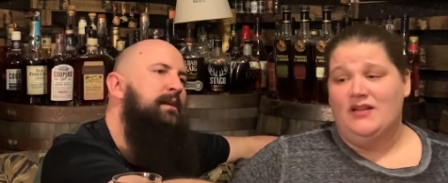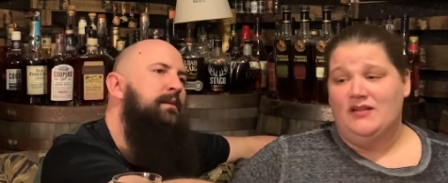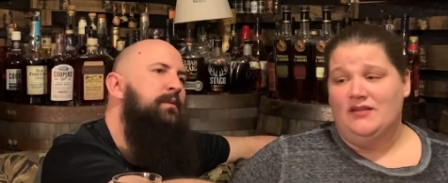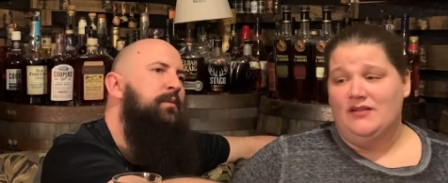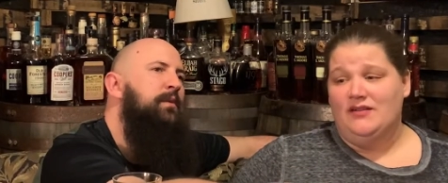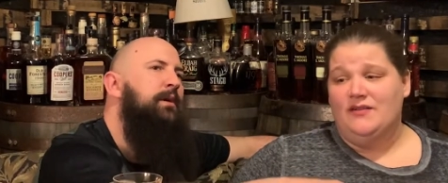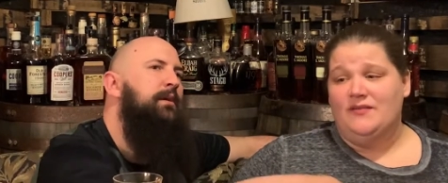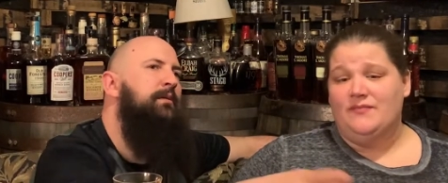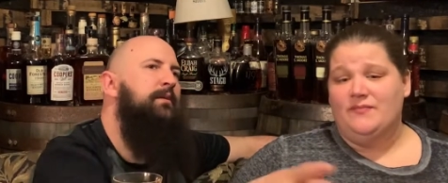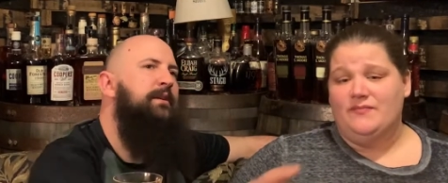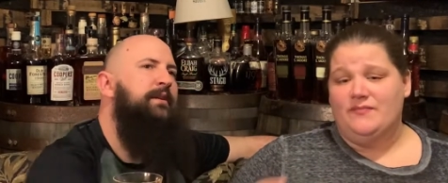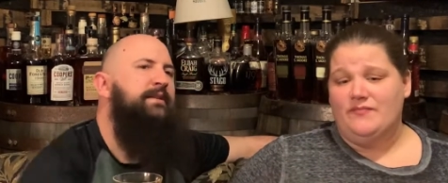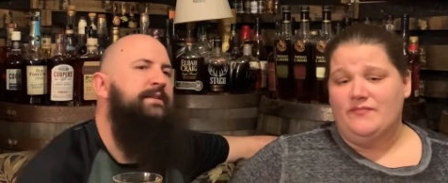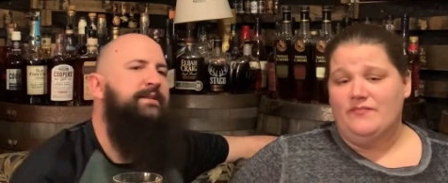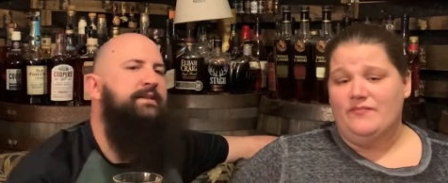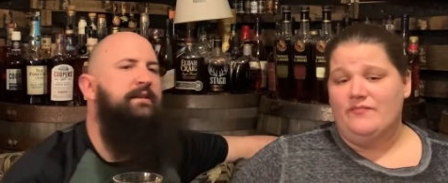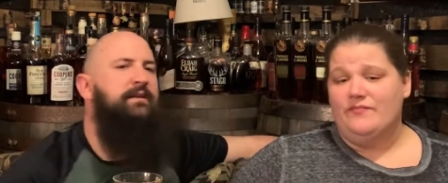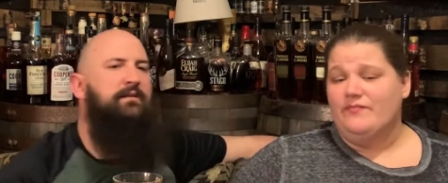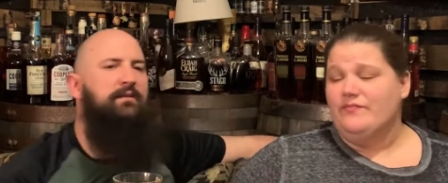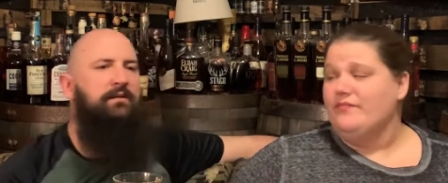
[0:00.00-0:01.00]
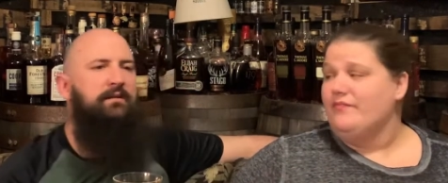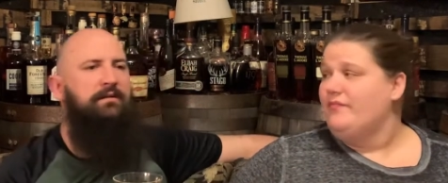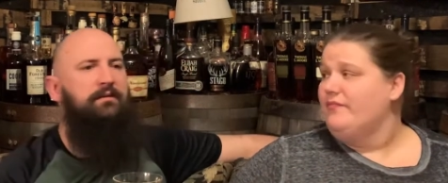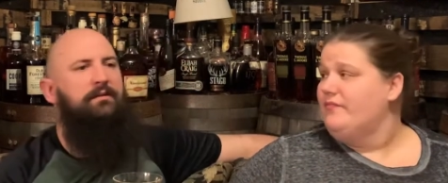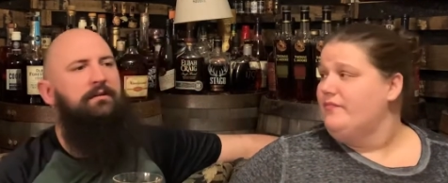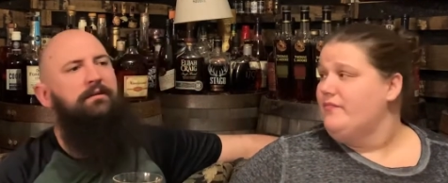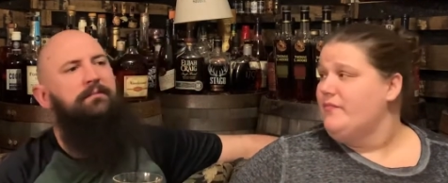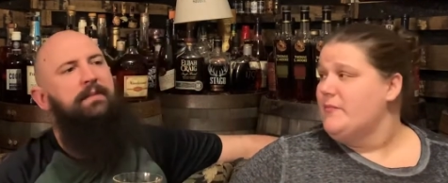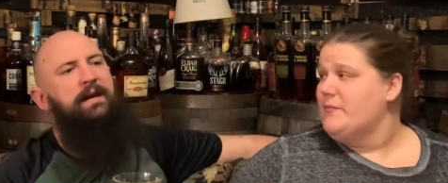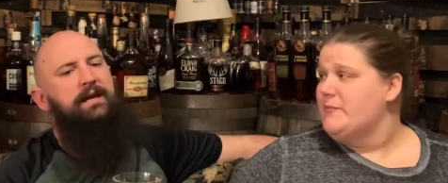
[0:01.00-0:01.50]
Speaker 1: it where the
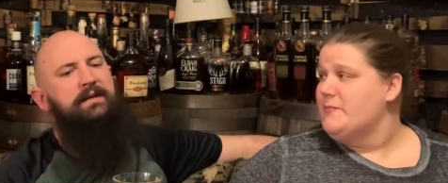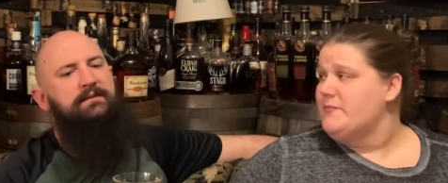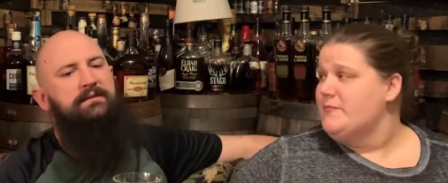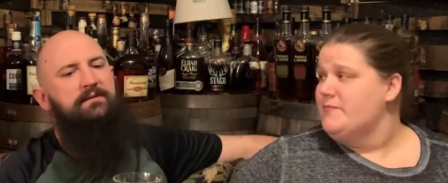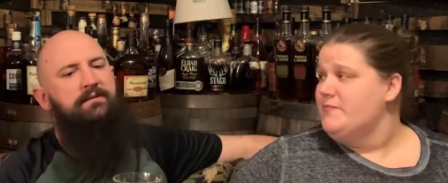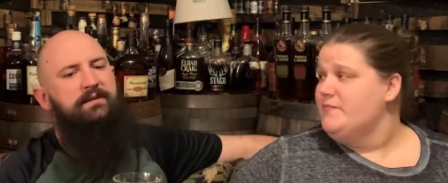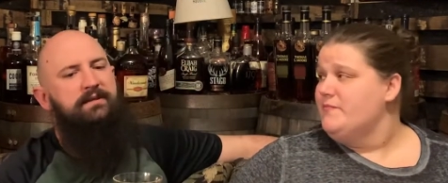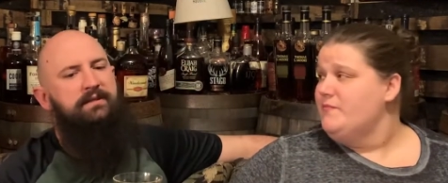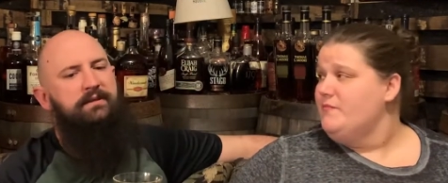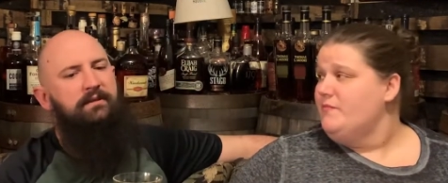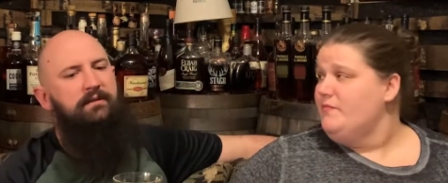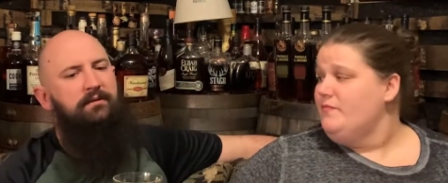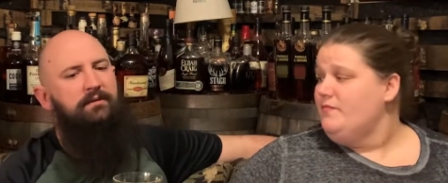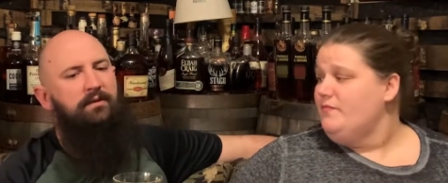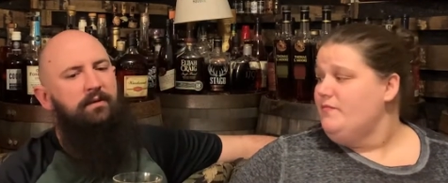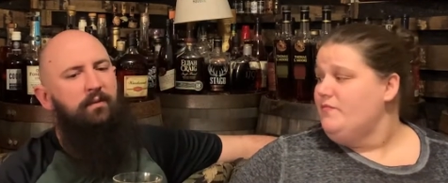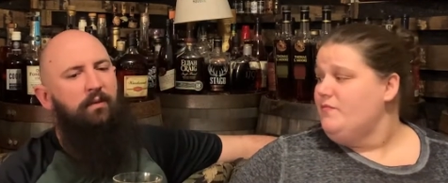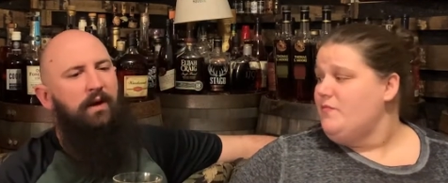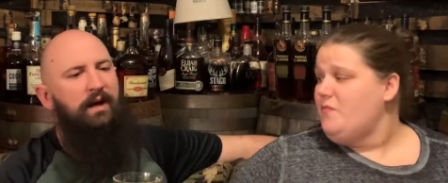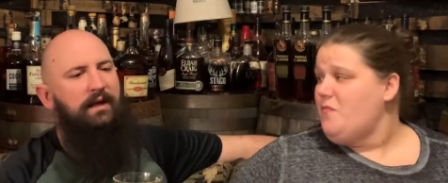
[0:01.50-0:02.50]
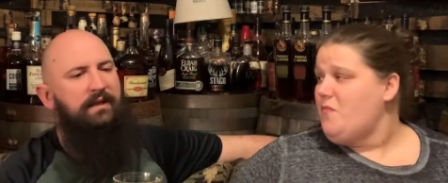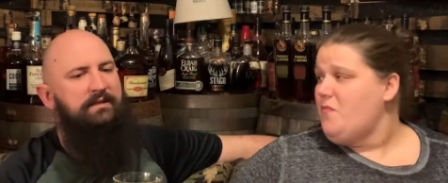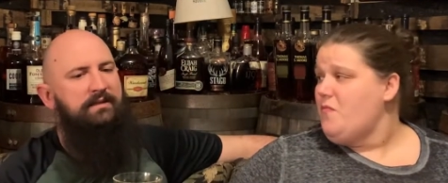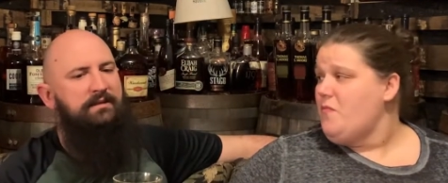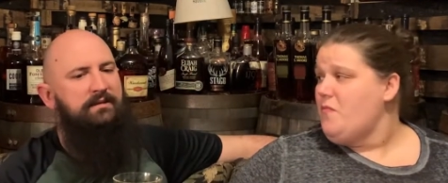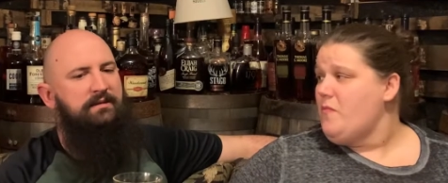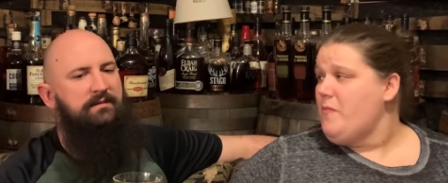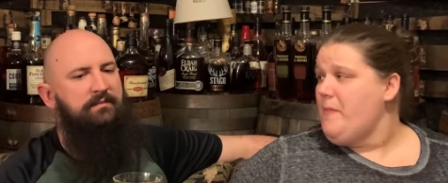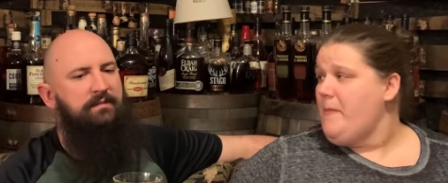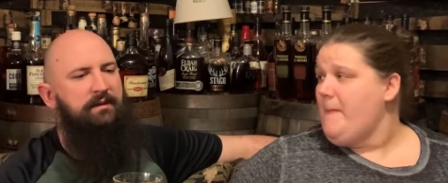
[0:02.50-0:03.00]
distiller, master distiller,
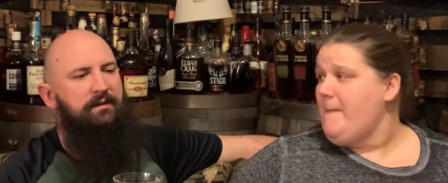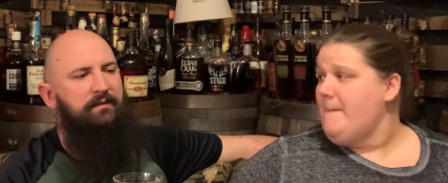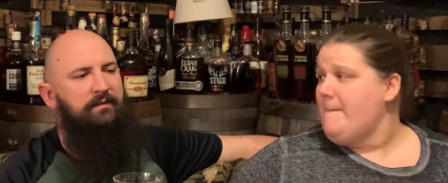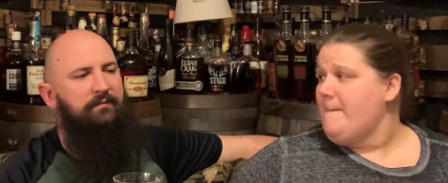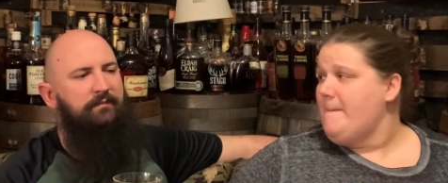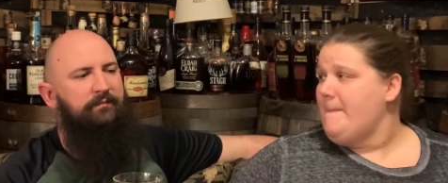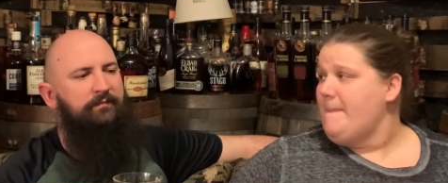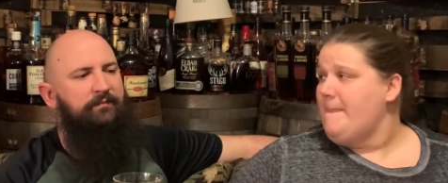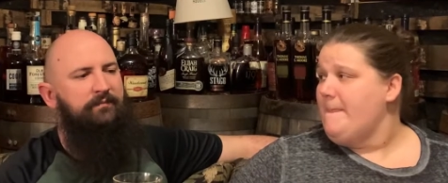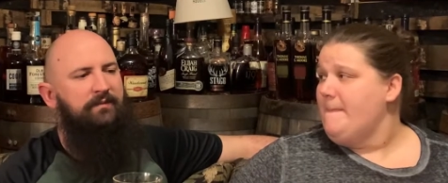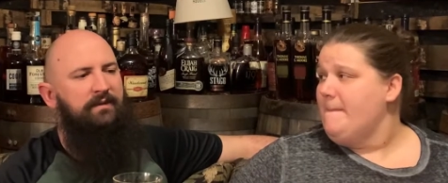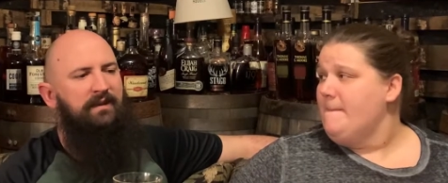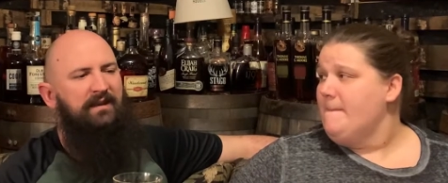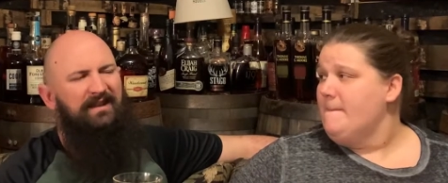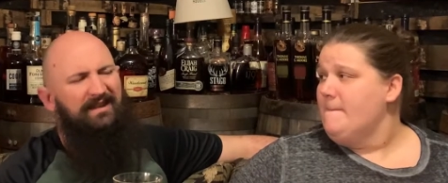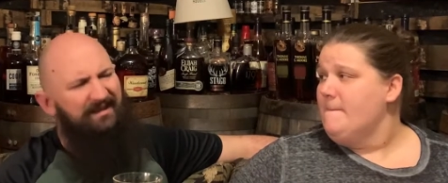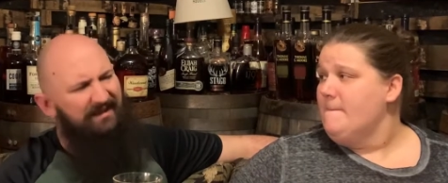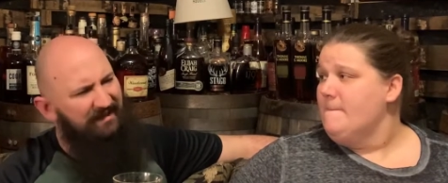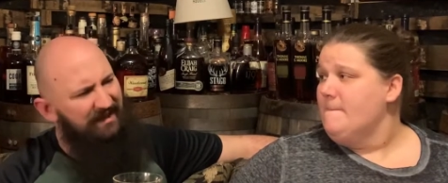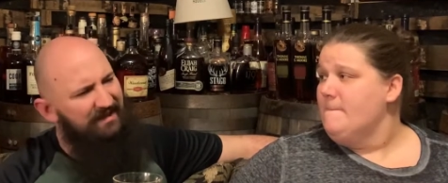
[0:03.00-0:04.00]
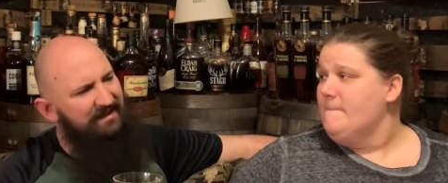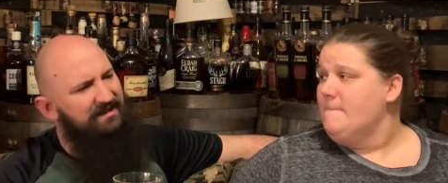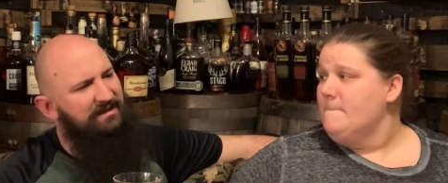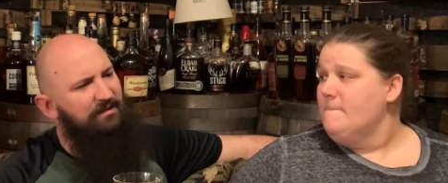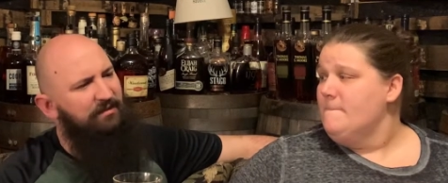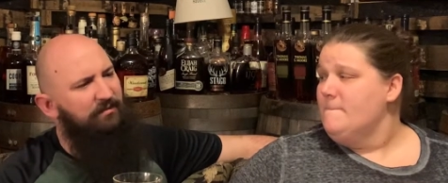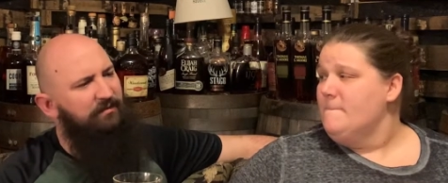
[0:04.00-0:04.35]
wants it to be. That's still